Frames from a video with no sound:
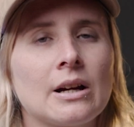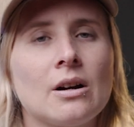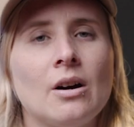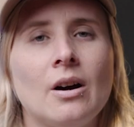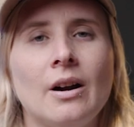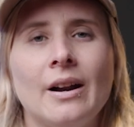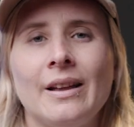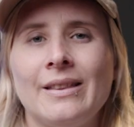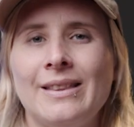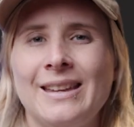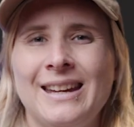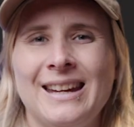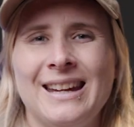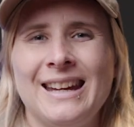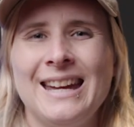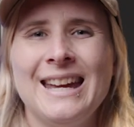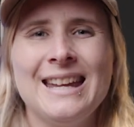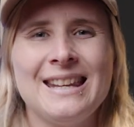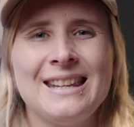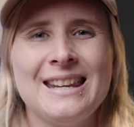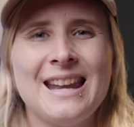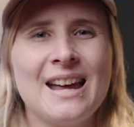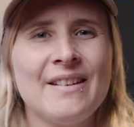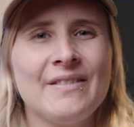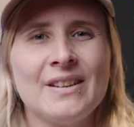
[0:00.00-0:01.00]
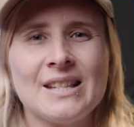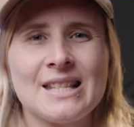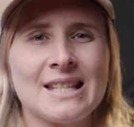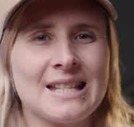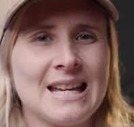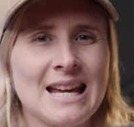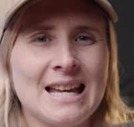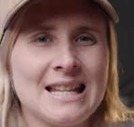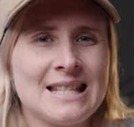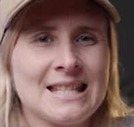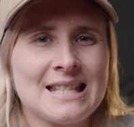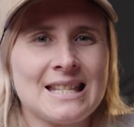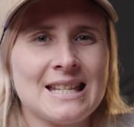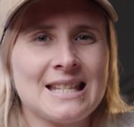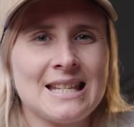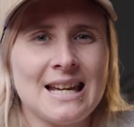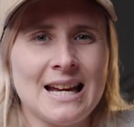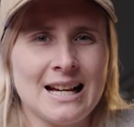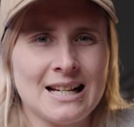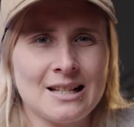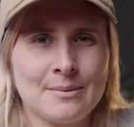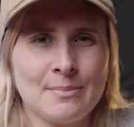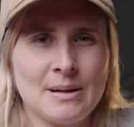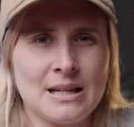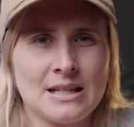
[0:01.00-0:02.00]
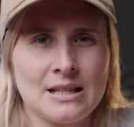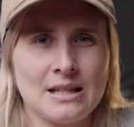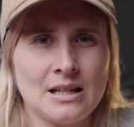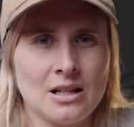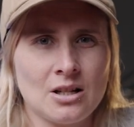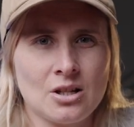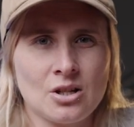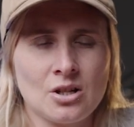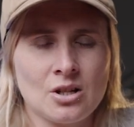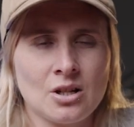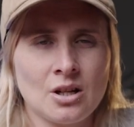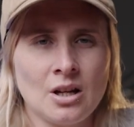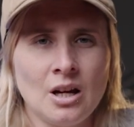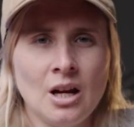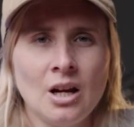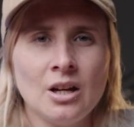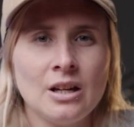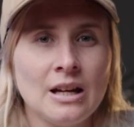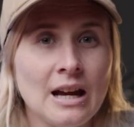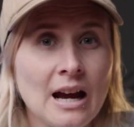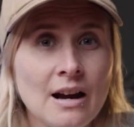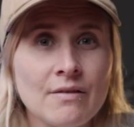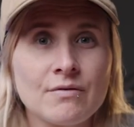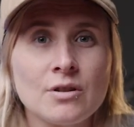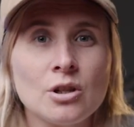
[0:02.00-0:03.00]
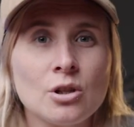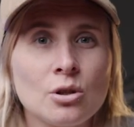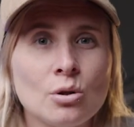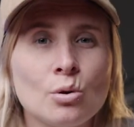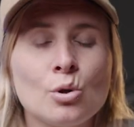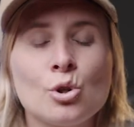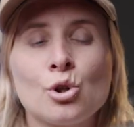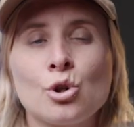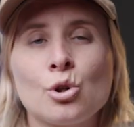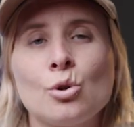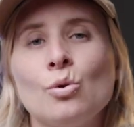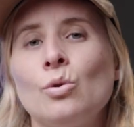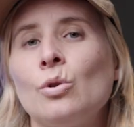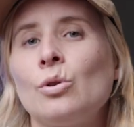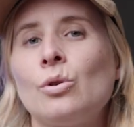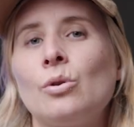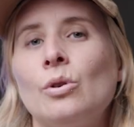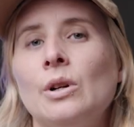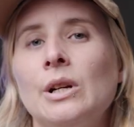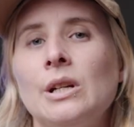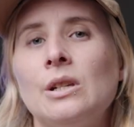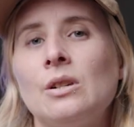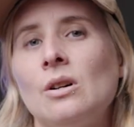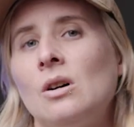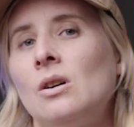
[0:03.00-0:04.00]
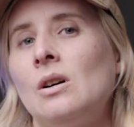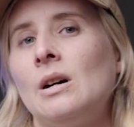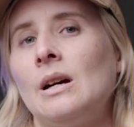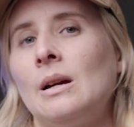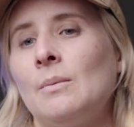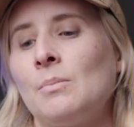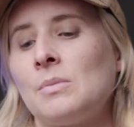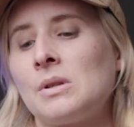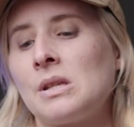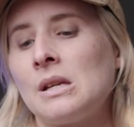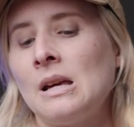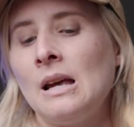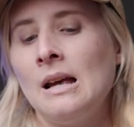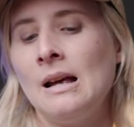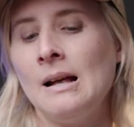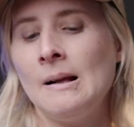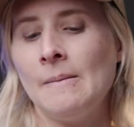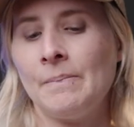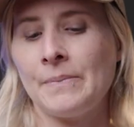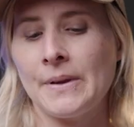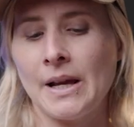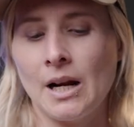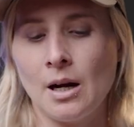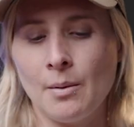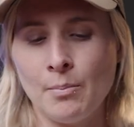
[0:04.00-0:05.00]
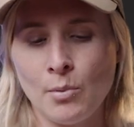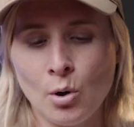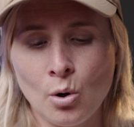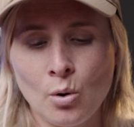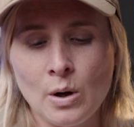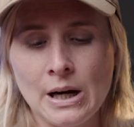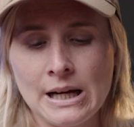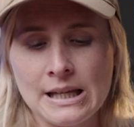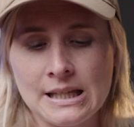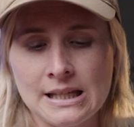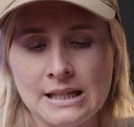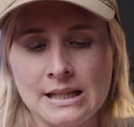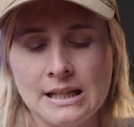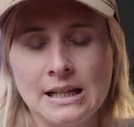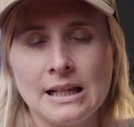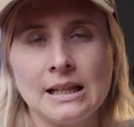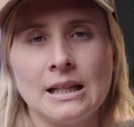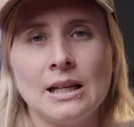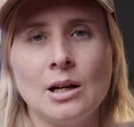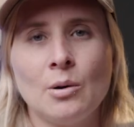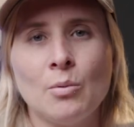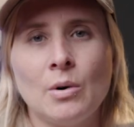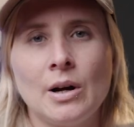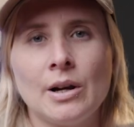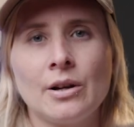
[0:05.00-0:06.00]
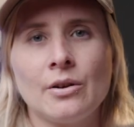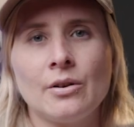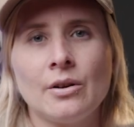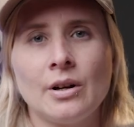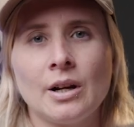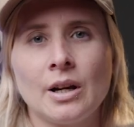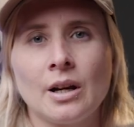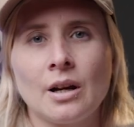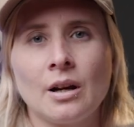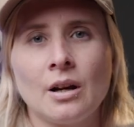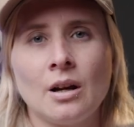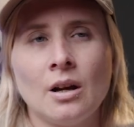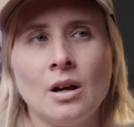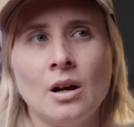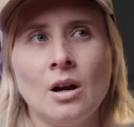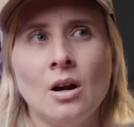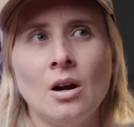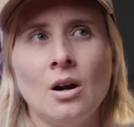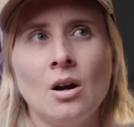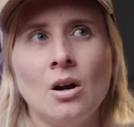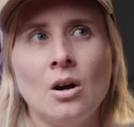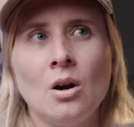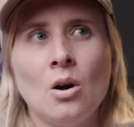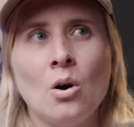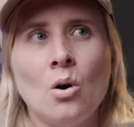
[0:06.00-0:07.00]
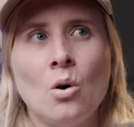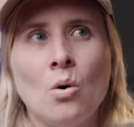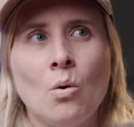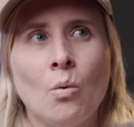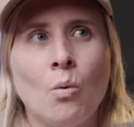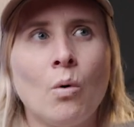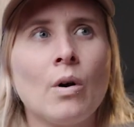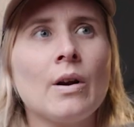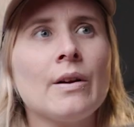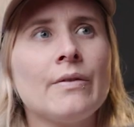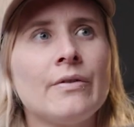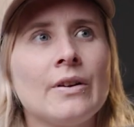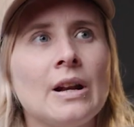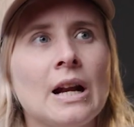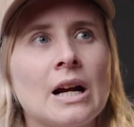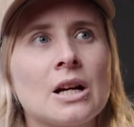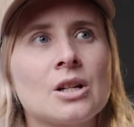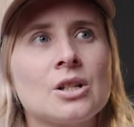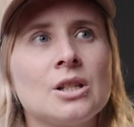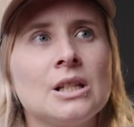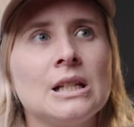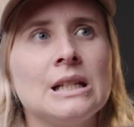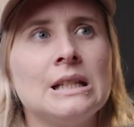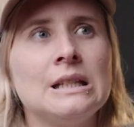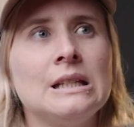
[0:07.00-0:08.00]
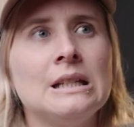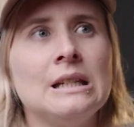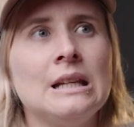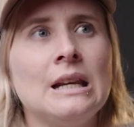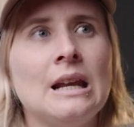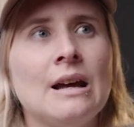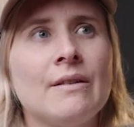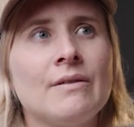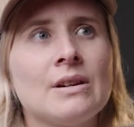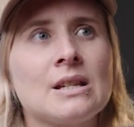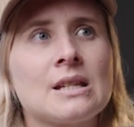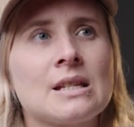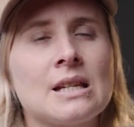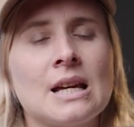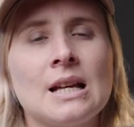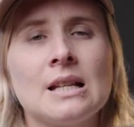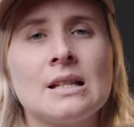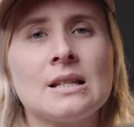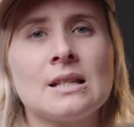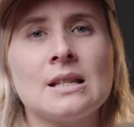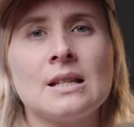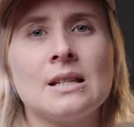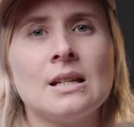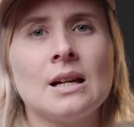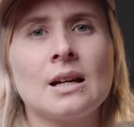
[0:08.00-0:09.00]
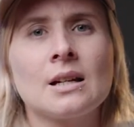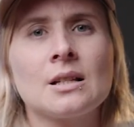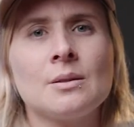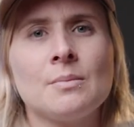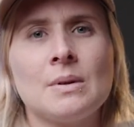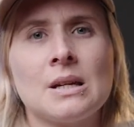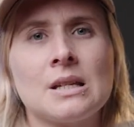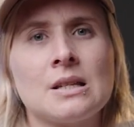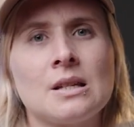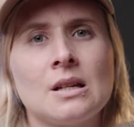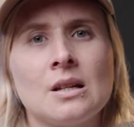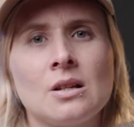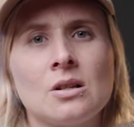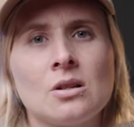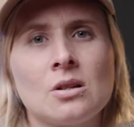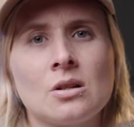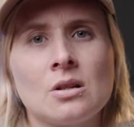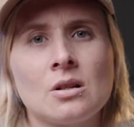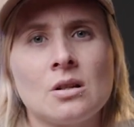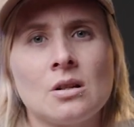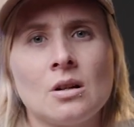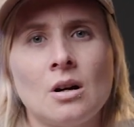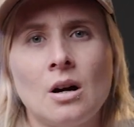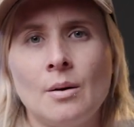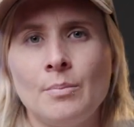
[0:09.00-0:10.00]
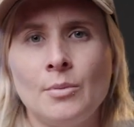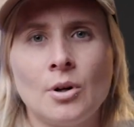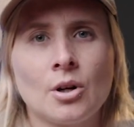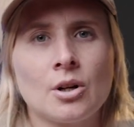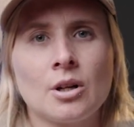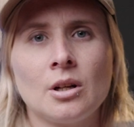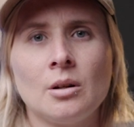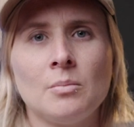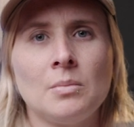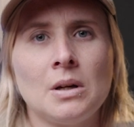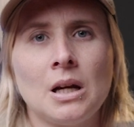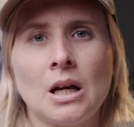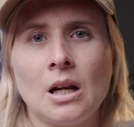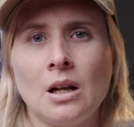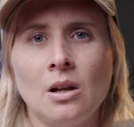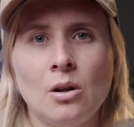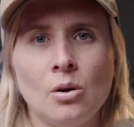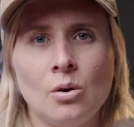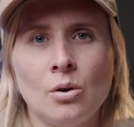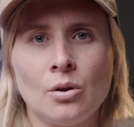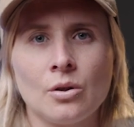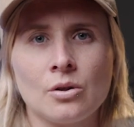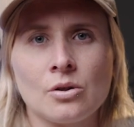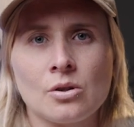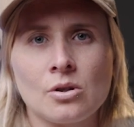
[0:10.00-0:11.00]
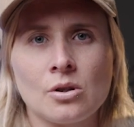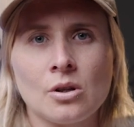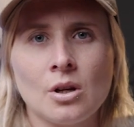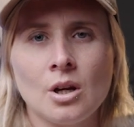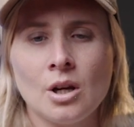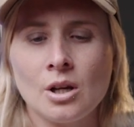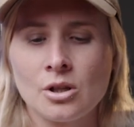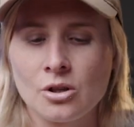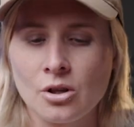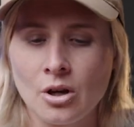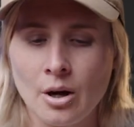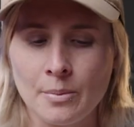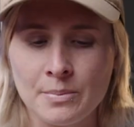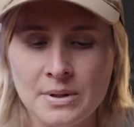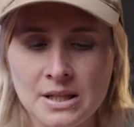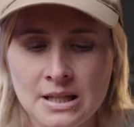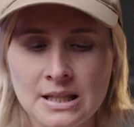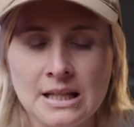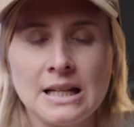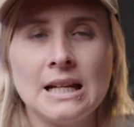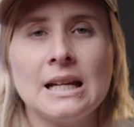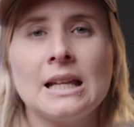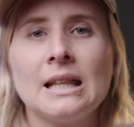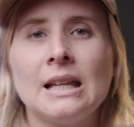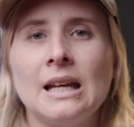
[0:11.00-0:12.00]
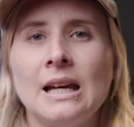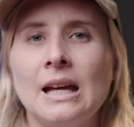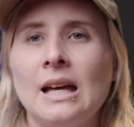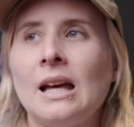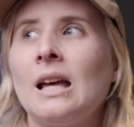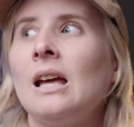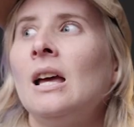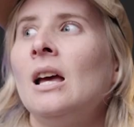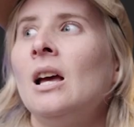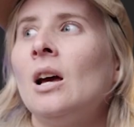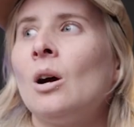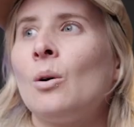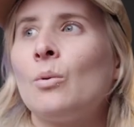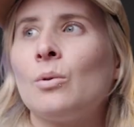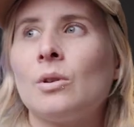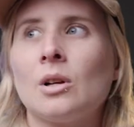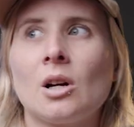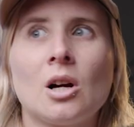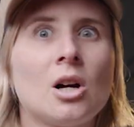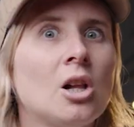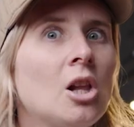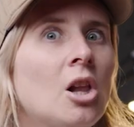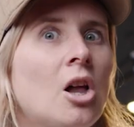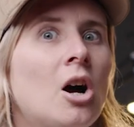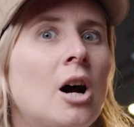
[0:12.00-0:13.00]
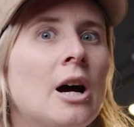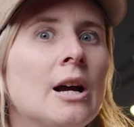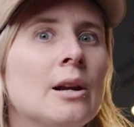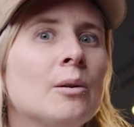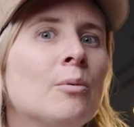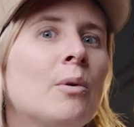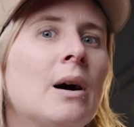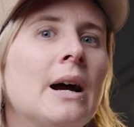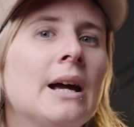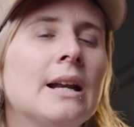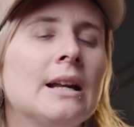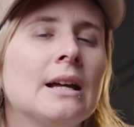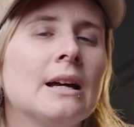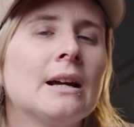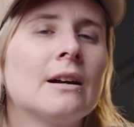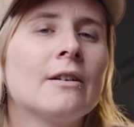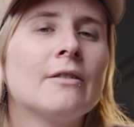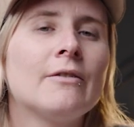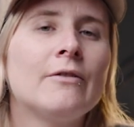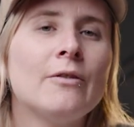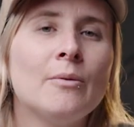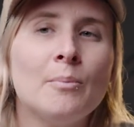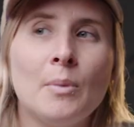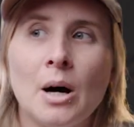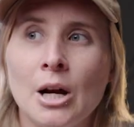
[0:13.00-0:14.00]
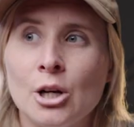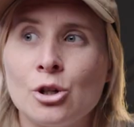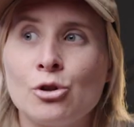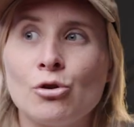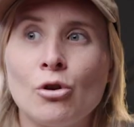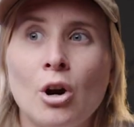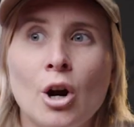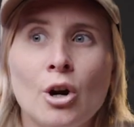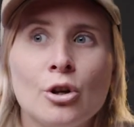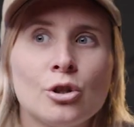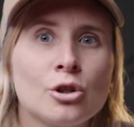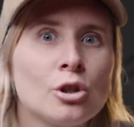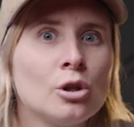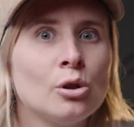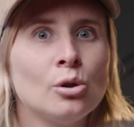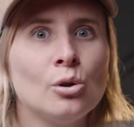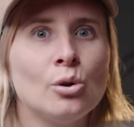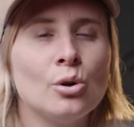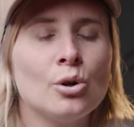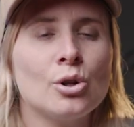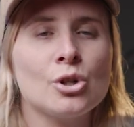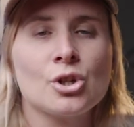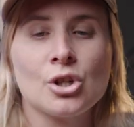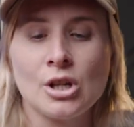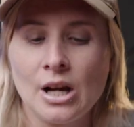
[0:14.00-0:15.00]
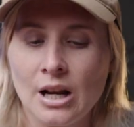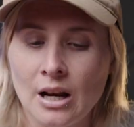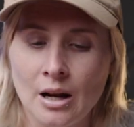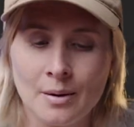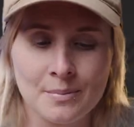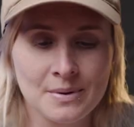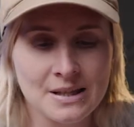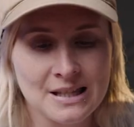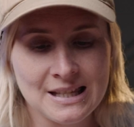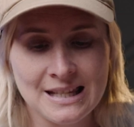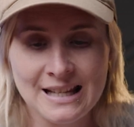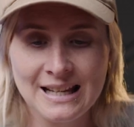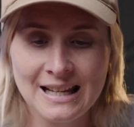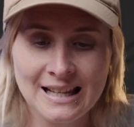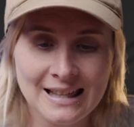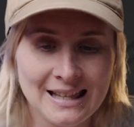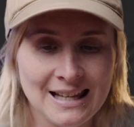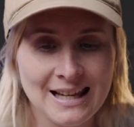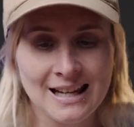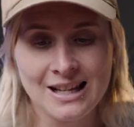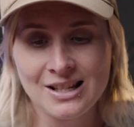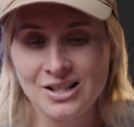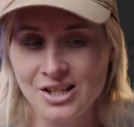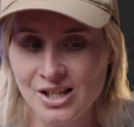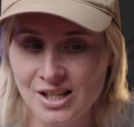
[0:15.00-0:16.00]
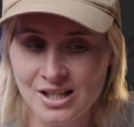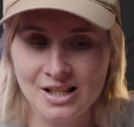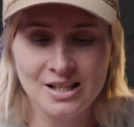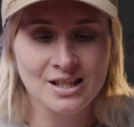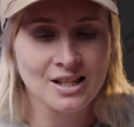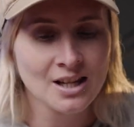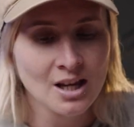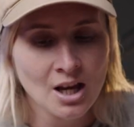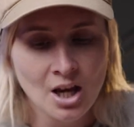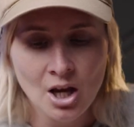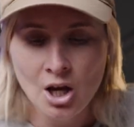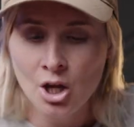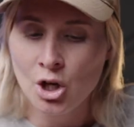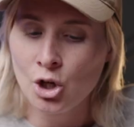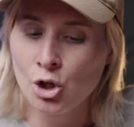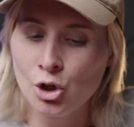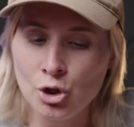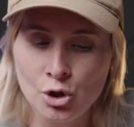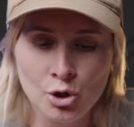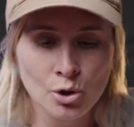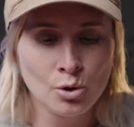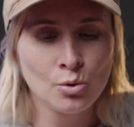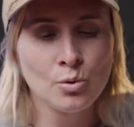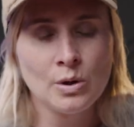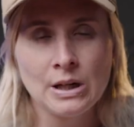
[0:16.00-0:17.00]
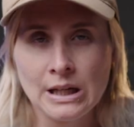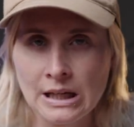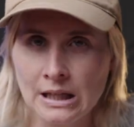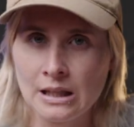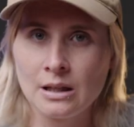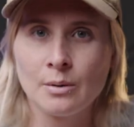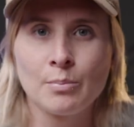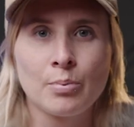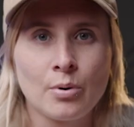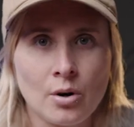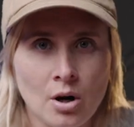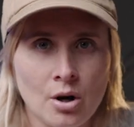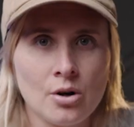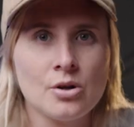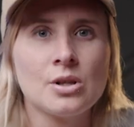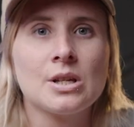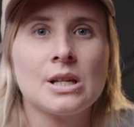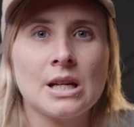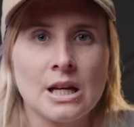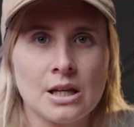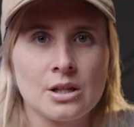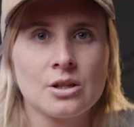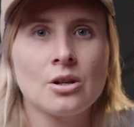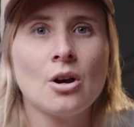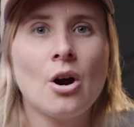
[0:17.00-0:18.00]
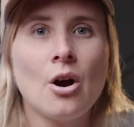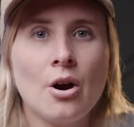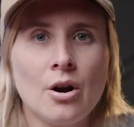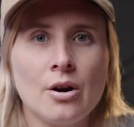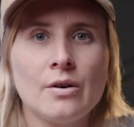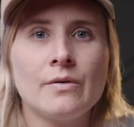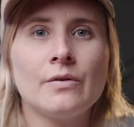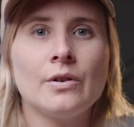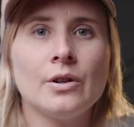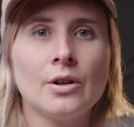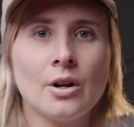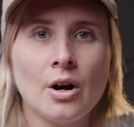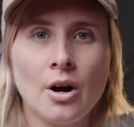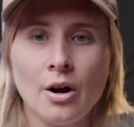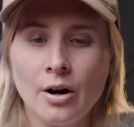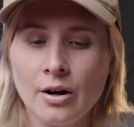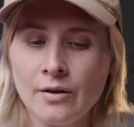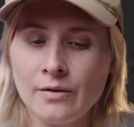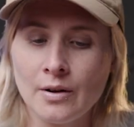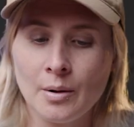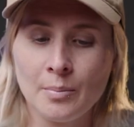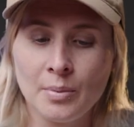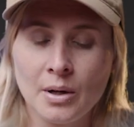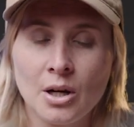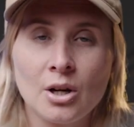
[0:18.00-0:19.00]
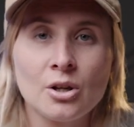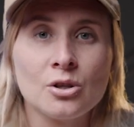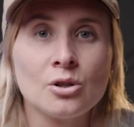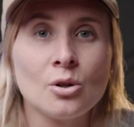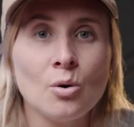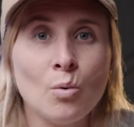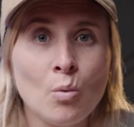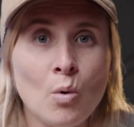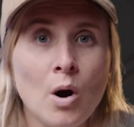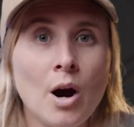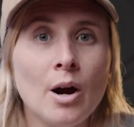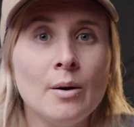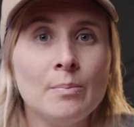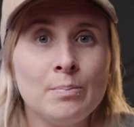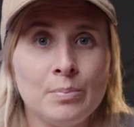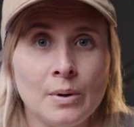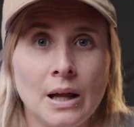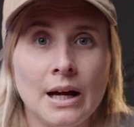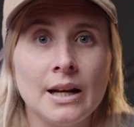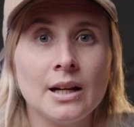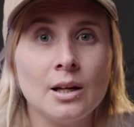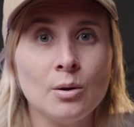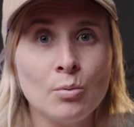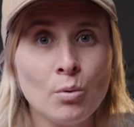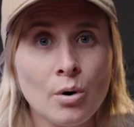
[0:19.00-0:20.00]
kind of thing. It never sends the text message. You have to do it 2 or 3 times. And I'm always sitting there wondering, what if it actually never sends the text message? I'm not going to be able to launch. So I'm sitting there with a client waiting for my drone to launch, and I'm sitting there just doing the process over and over because it won't bloody